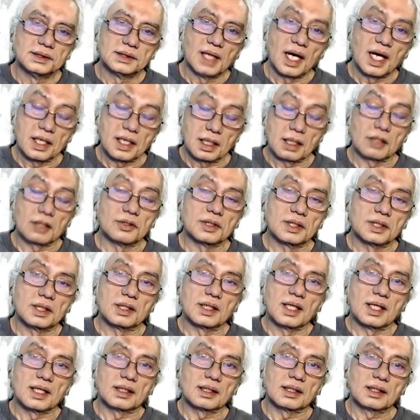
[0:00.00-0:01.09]
I
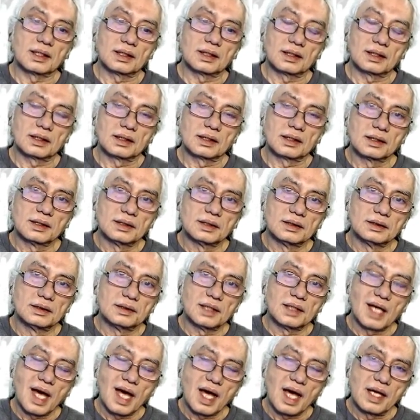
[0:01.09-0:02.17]
recorded that
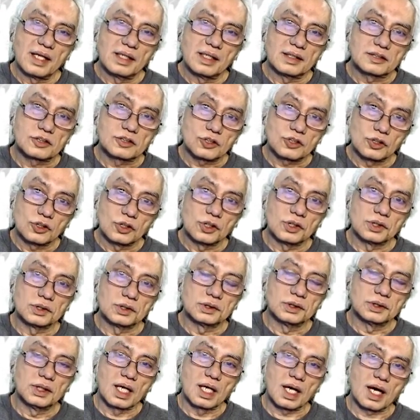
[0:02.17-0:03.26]
I
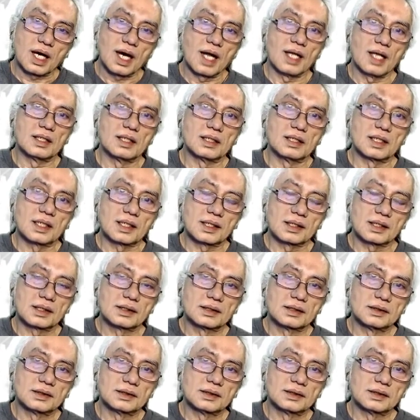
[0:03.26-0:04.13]
saw color